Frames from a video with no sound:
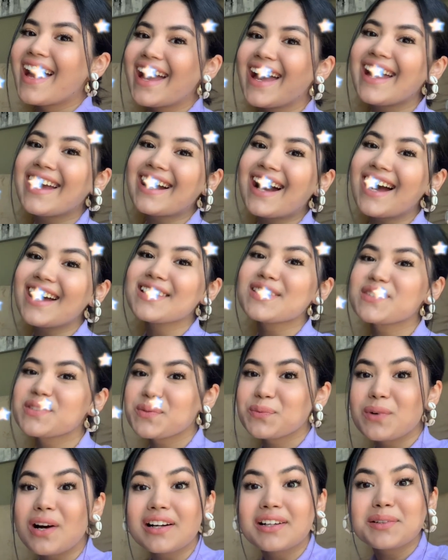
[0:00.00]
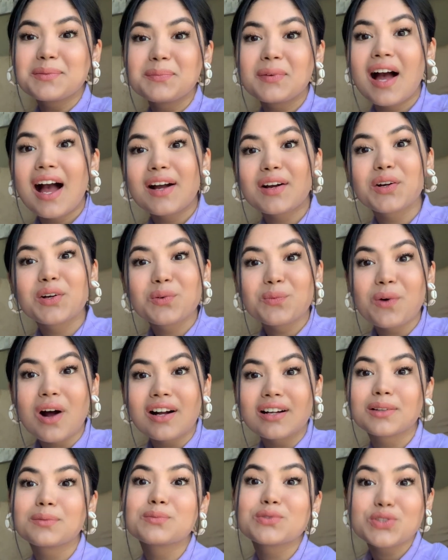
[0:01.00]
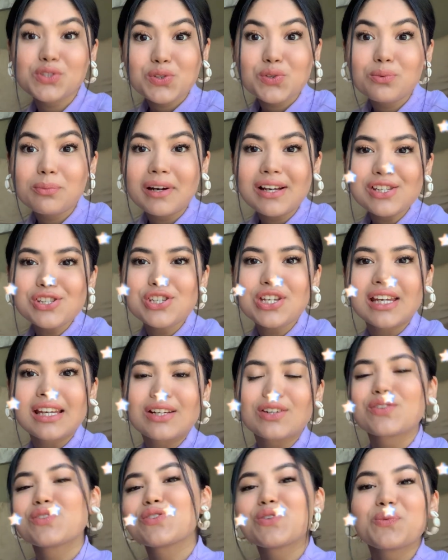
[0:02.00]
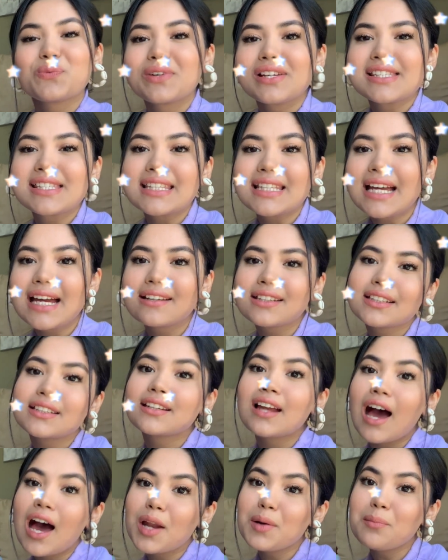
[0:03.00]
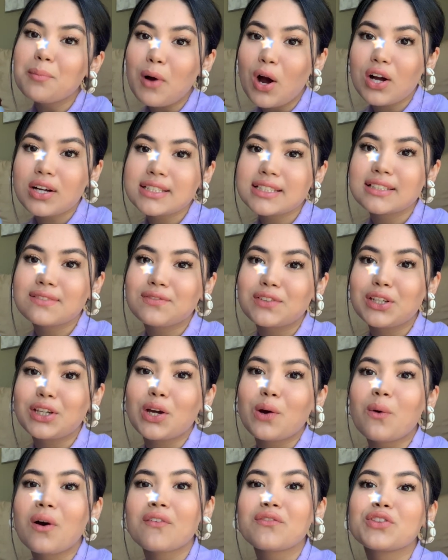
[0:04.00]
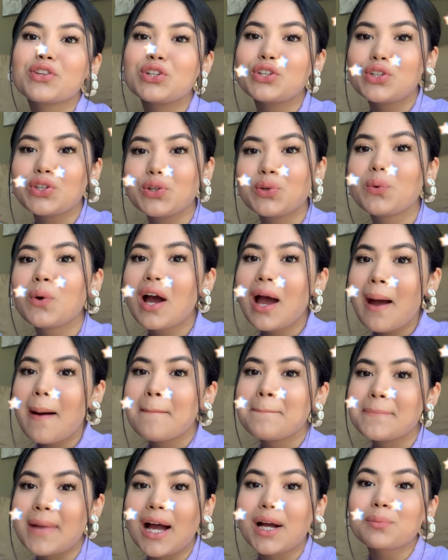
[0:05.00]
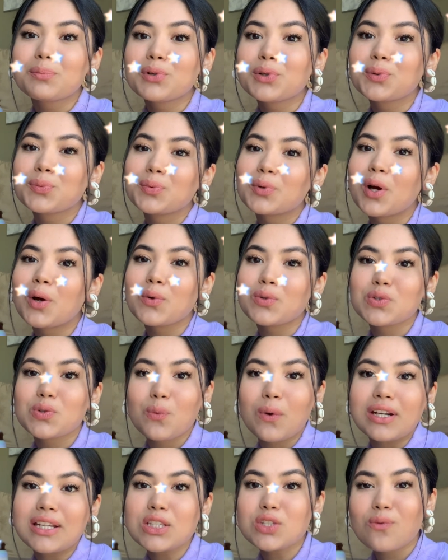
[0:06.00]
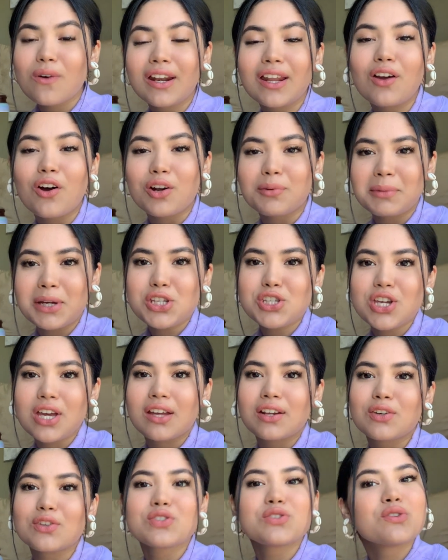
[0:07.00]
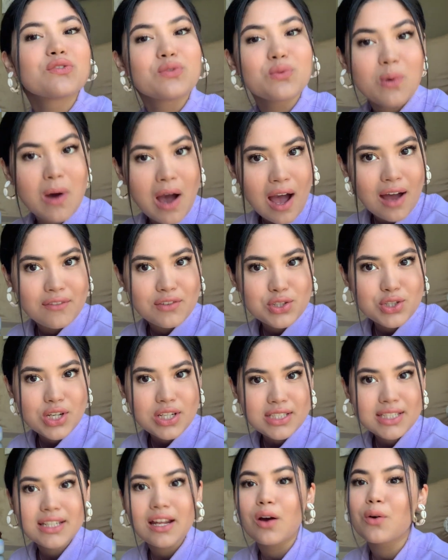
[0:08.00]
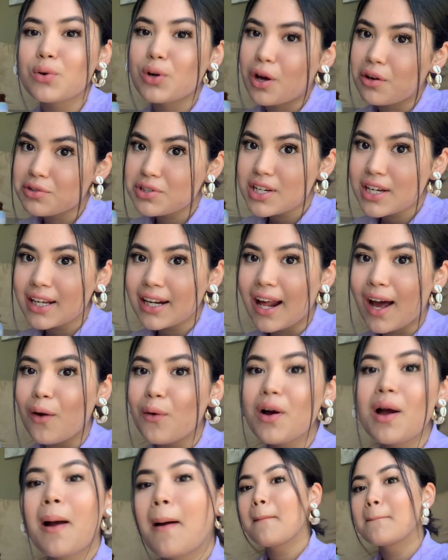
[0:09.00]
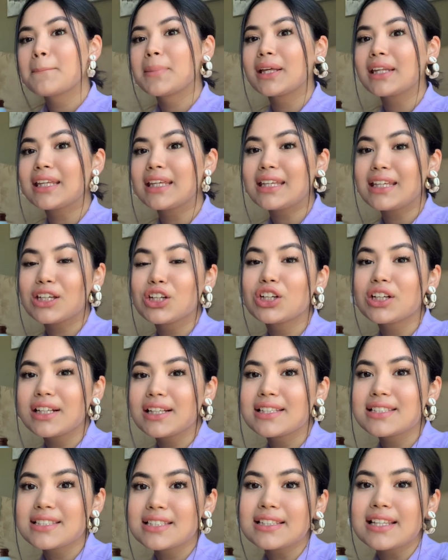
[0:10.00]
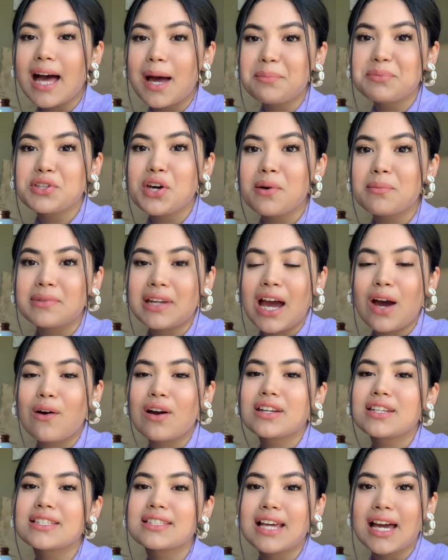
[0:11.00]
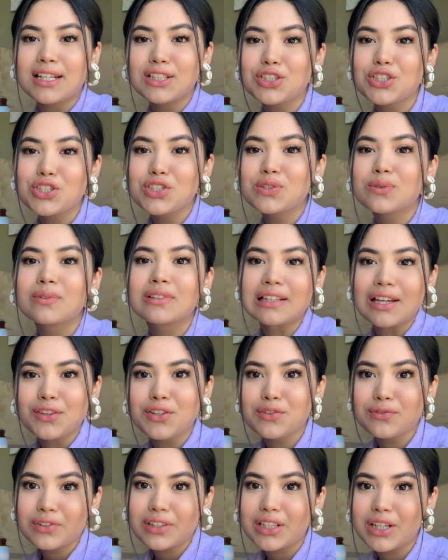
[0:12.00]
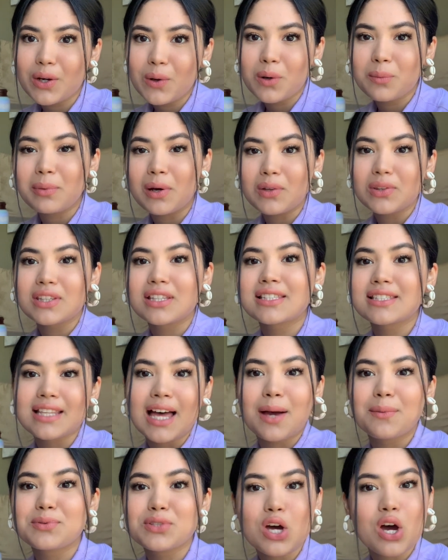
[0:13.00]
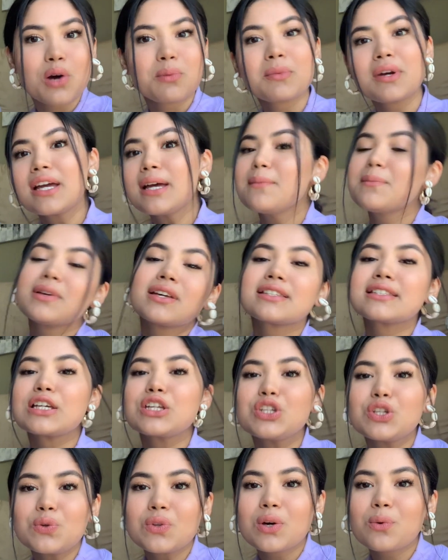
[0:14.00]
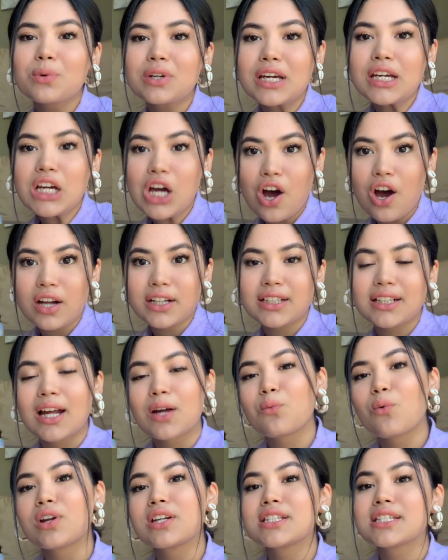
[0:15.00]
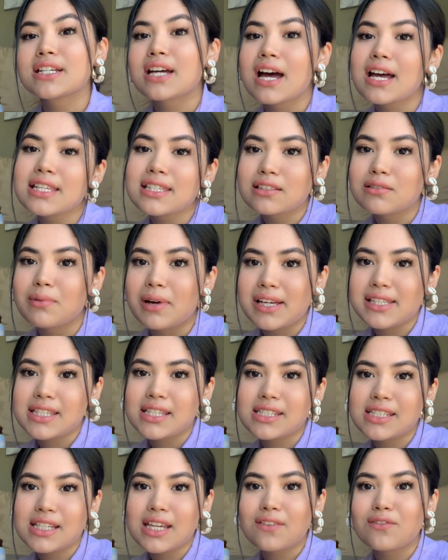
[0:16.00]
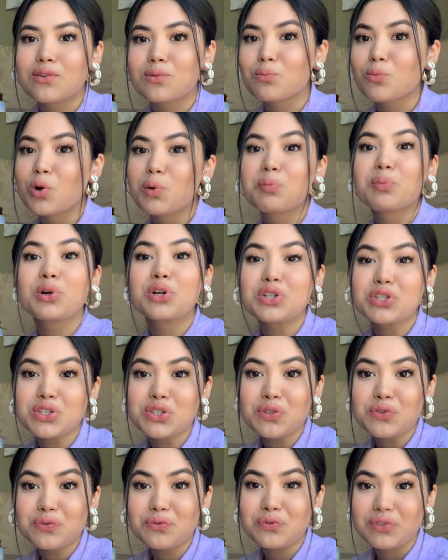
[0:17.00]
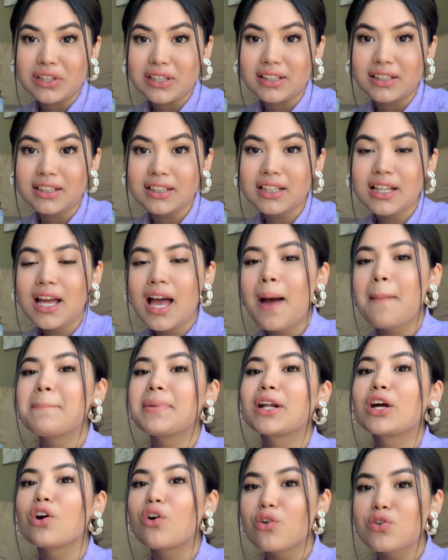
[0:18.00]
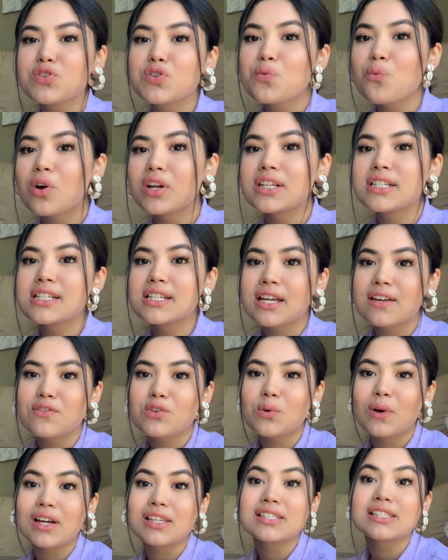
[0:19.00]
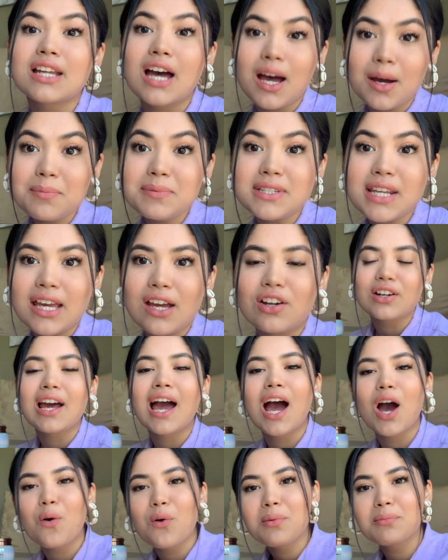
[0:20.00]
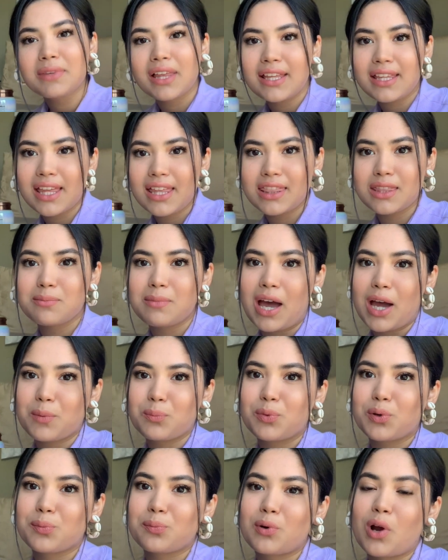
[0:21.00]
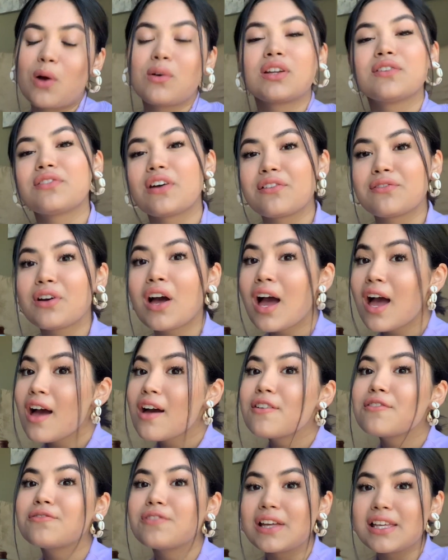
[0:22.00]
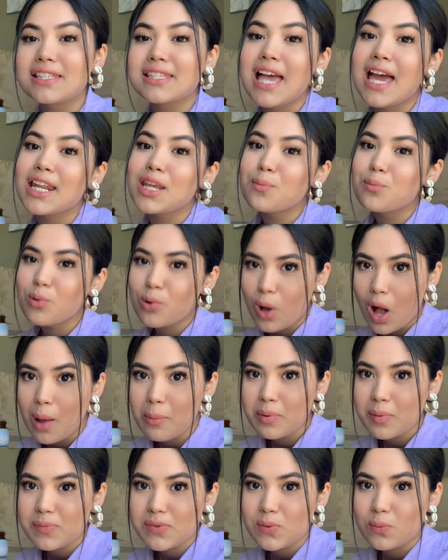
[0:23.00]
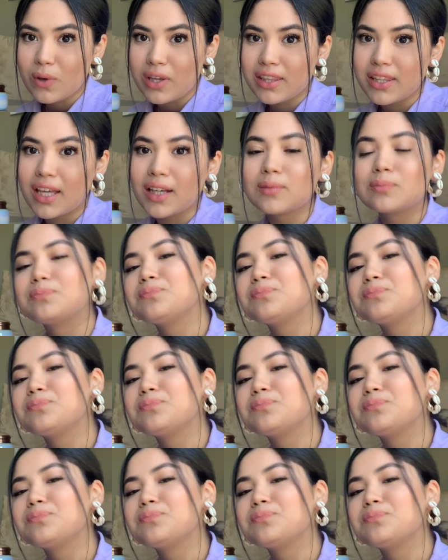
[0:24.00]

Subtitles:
Hey guys, welcome back or welcome to my channel. So recently I did an unboxing video of the new MacBook Pro 2020 on my channel. So if you haven't checked it out, go check it out. But here is the laptop now. I decided to do another video about this laptop because I knew that when I got it, I wanted to customize it to give it a more personal feel. But I also wanted to give you guys an update on how I'm liking the MacBook Pro and if I've faced any problems with it.